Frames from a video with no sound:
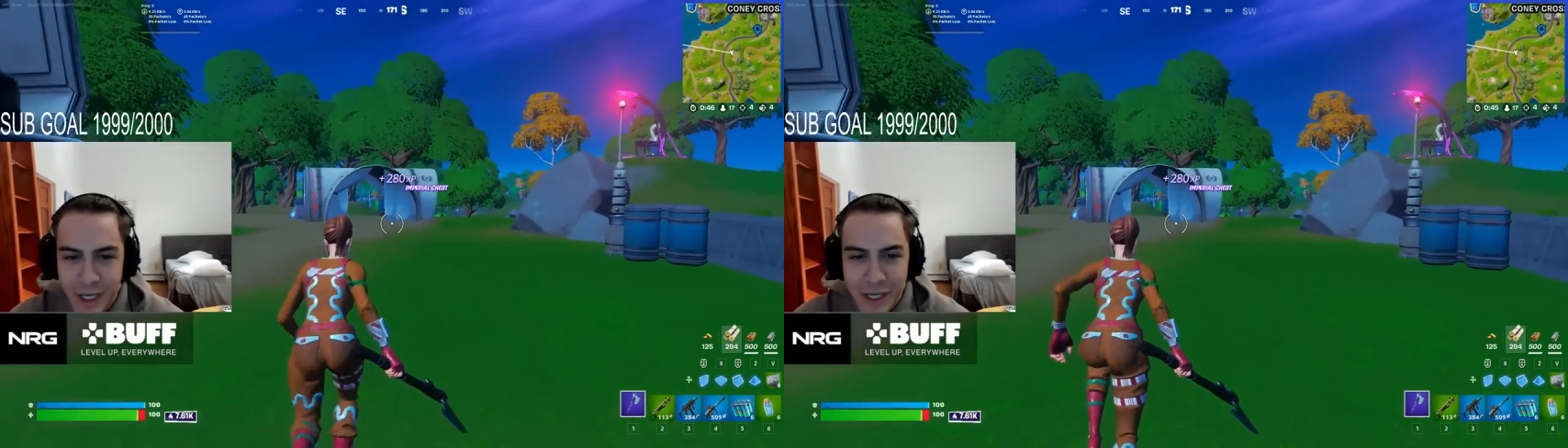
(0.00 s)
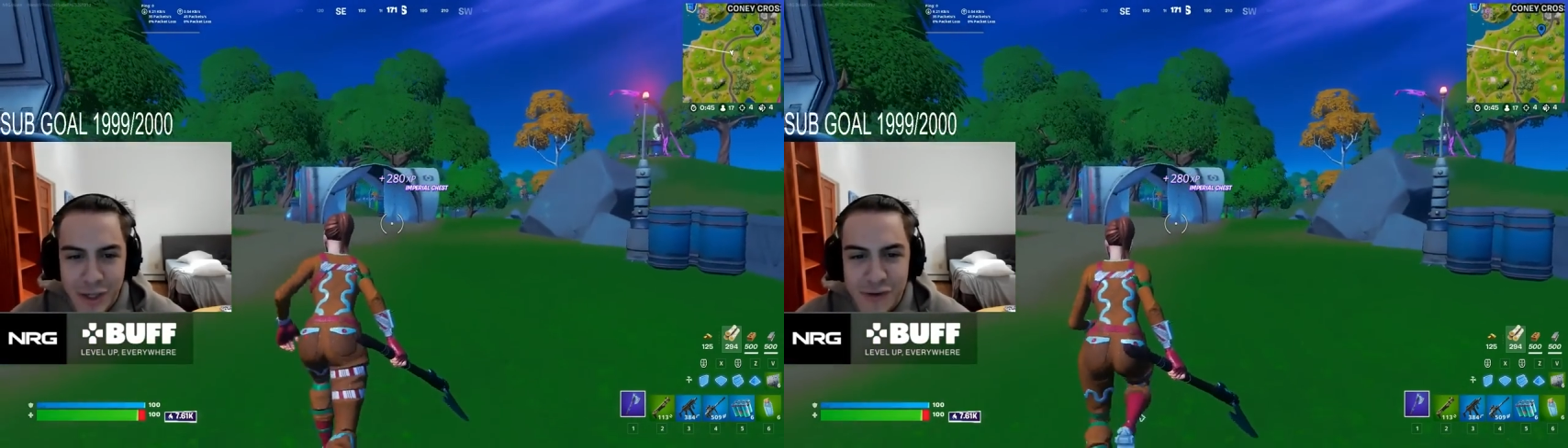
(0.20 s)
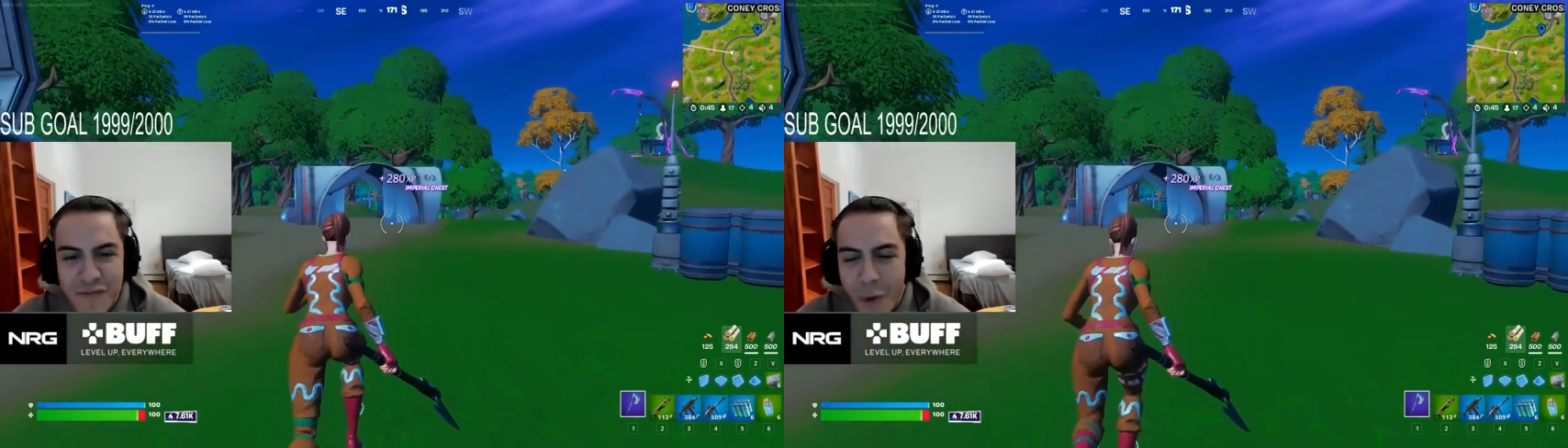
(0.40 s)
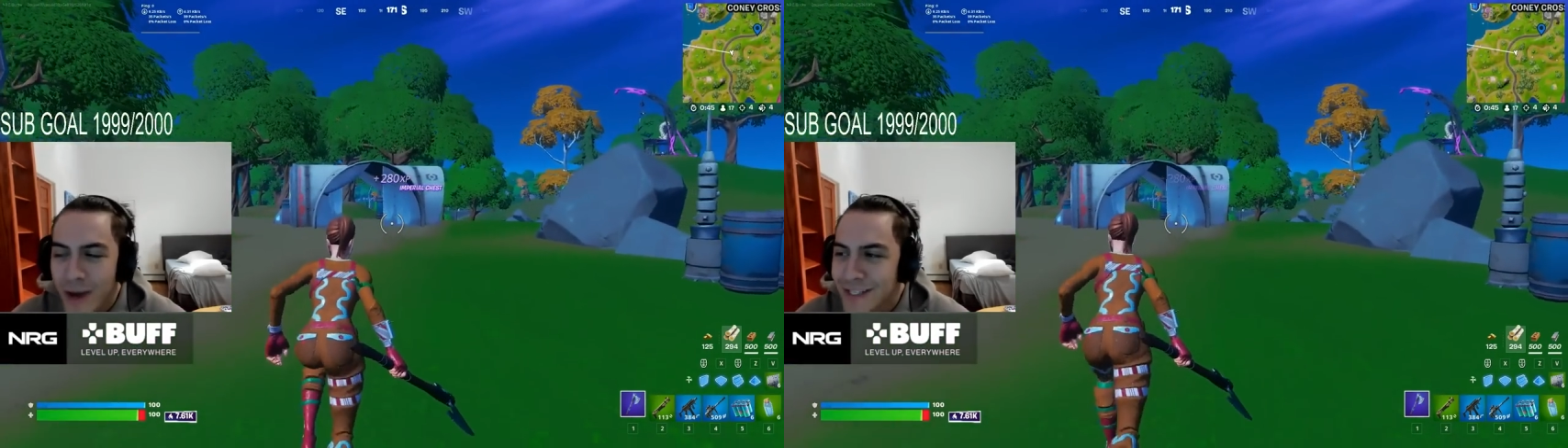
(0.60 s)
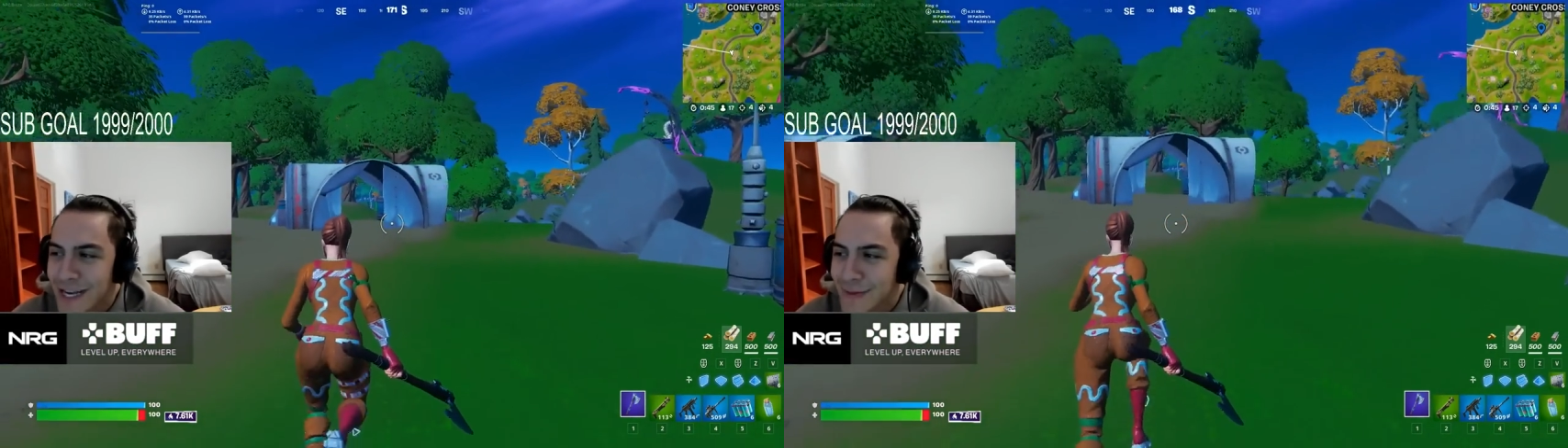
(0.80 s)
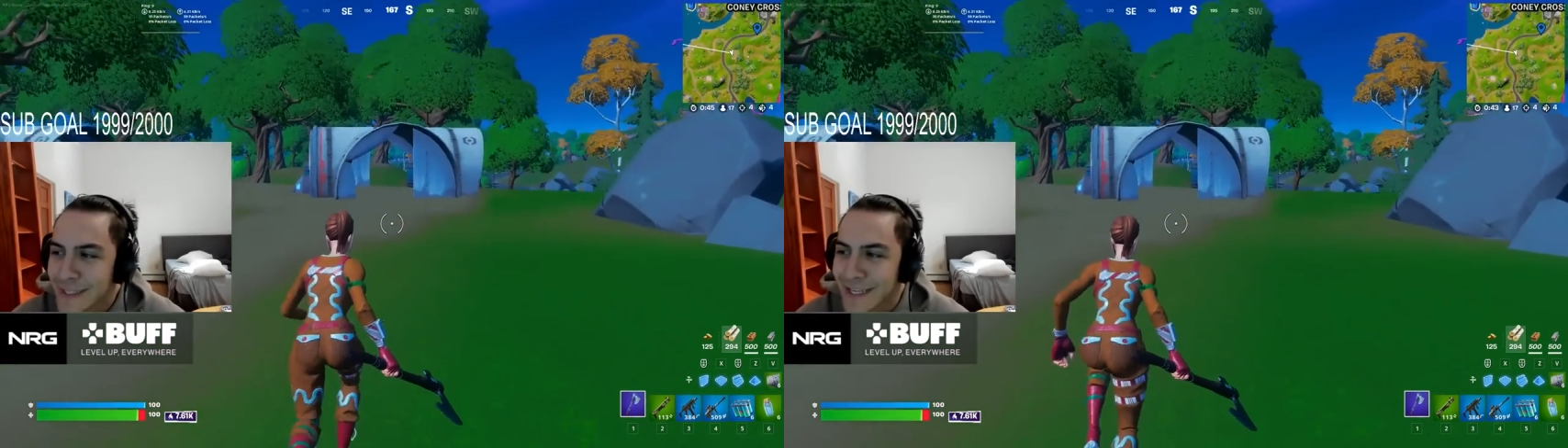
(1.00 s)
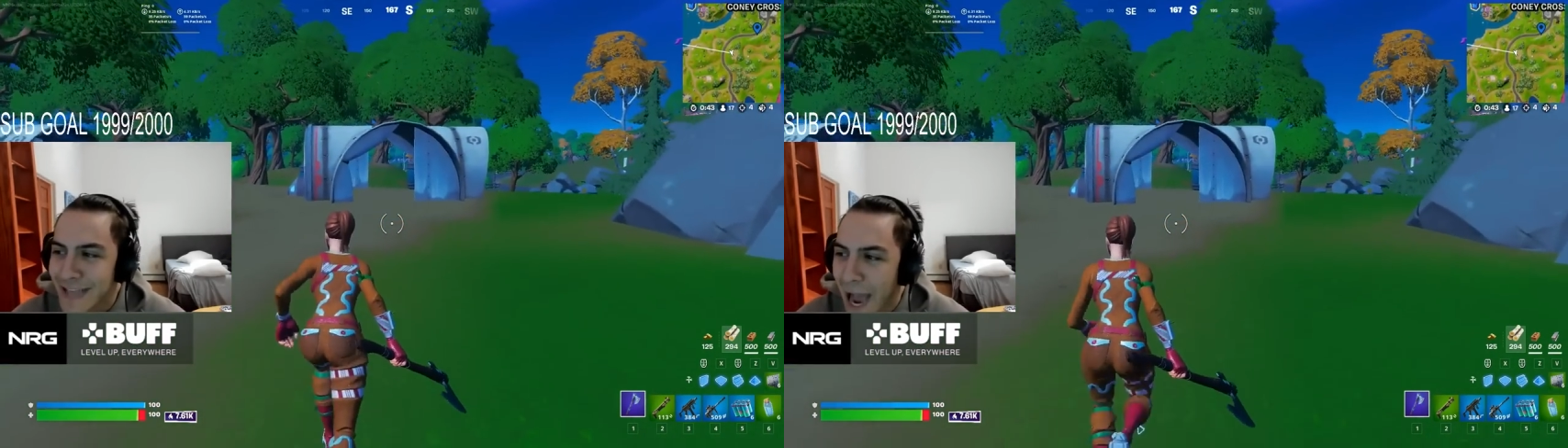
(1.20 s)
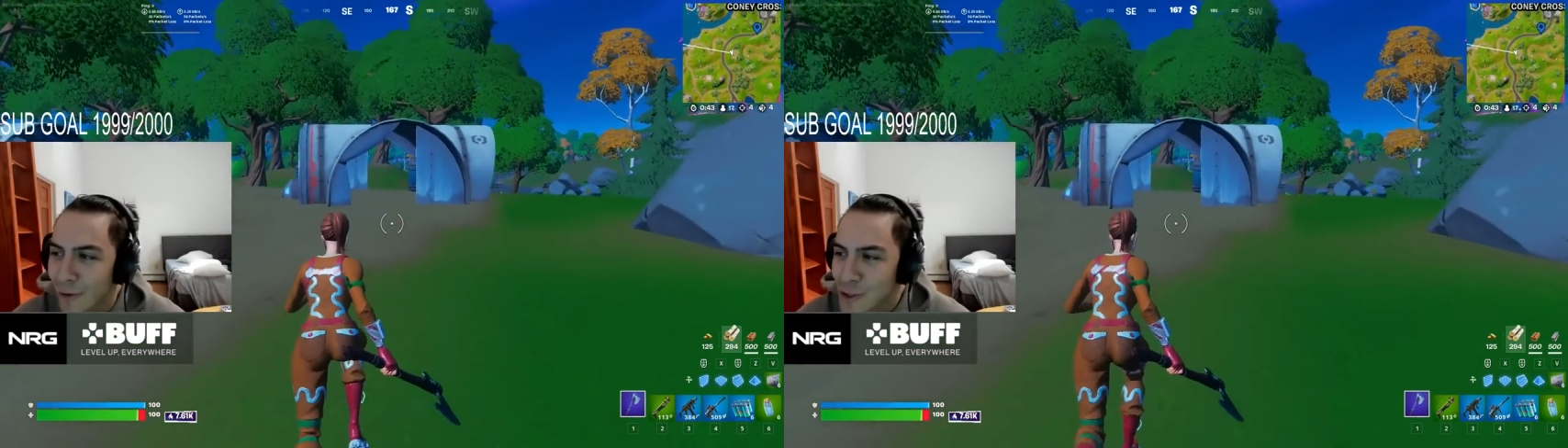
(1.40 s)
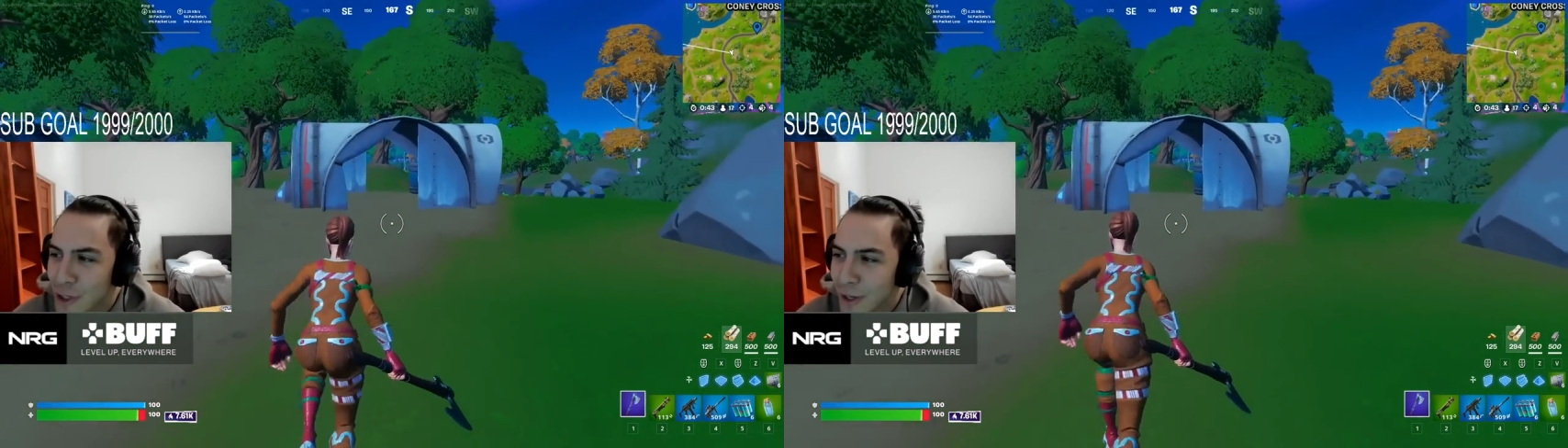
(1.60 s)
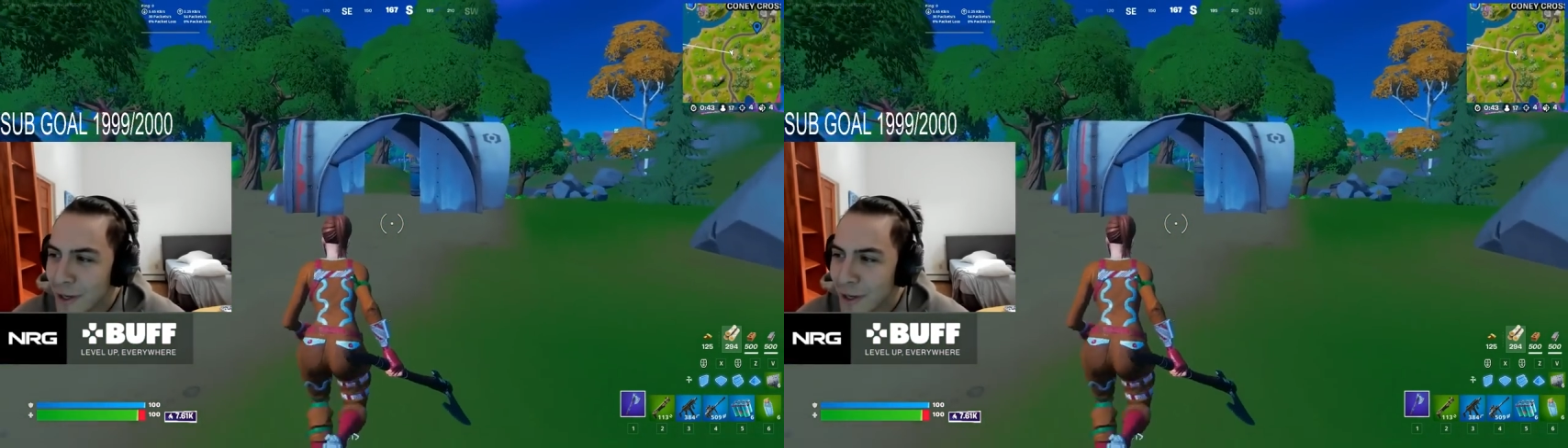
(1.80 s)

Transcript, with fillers: So she fucking texts me and says house.